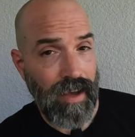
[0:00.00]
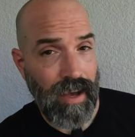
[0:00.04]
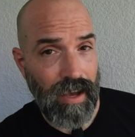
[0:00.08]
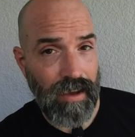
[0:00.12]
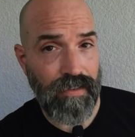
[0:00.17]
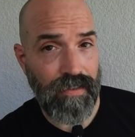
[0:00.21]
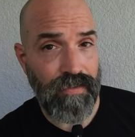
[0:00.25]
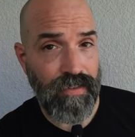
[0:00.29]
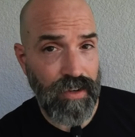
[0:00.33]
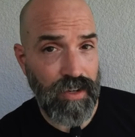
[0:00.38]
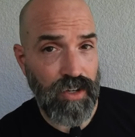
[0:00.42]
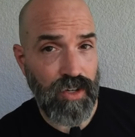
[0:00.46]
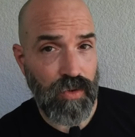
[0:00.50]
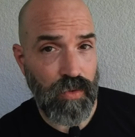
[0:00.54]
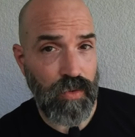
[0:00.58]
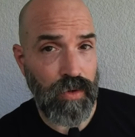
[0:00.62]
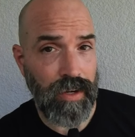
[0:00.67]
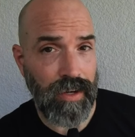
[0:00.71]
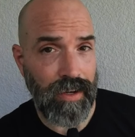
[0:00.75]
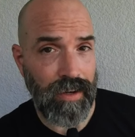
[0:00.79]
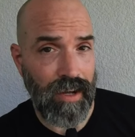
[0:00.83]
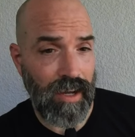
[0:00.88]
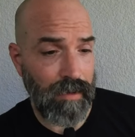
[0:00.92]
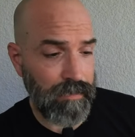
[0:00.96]
I finished
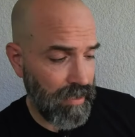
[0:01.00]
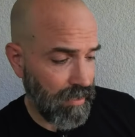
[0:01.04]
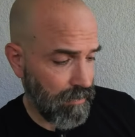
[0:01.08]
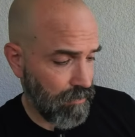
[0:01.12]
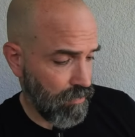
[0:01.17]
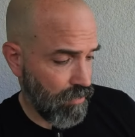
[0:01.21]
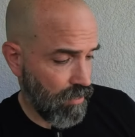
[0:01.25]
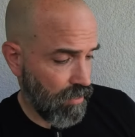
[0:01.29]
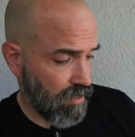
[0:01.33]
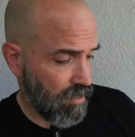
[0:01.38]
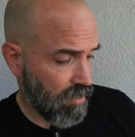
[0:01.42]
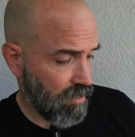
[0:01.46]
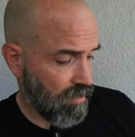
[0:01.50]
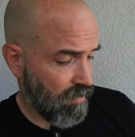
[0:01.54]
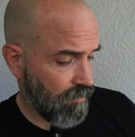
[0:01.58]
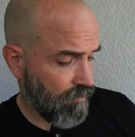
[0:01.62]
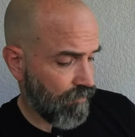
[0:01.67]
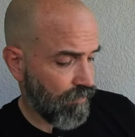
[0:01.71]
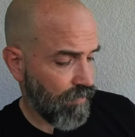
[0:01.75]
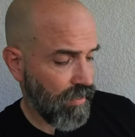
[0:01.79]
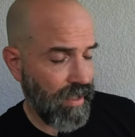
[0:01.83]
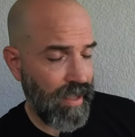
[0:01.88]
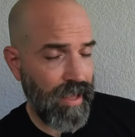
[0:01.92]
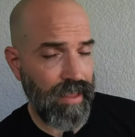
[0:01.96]
reading all my books.
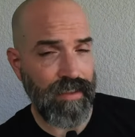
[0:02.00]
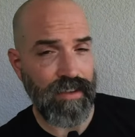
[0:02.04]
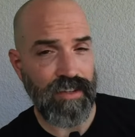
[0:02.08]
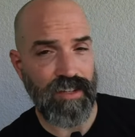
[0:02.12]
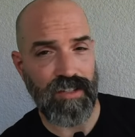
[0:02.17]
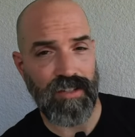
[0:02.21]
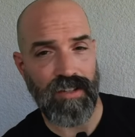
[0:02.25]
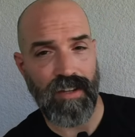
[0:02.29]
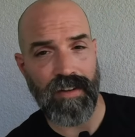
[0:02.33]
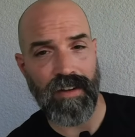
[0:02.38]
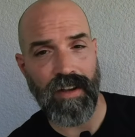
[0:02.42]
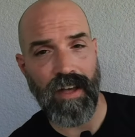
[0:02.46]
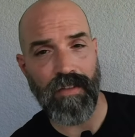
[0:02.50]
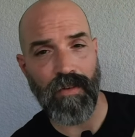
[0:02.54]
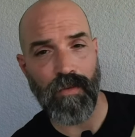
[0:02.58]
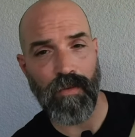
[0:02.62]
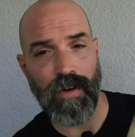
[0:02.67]
And this is another